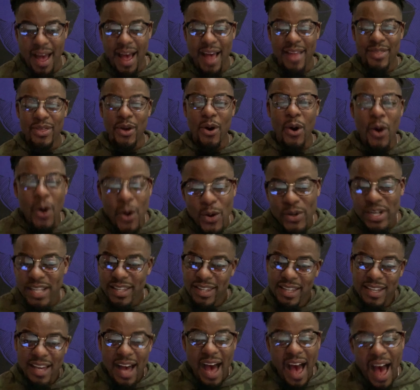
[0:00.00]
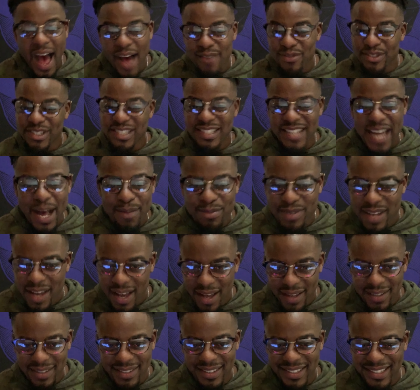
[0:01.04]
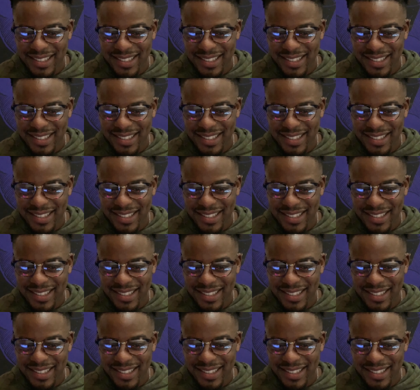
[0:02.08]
The only thing I have is Snapchat.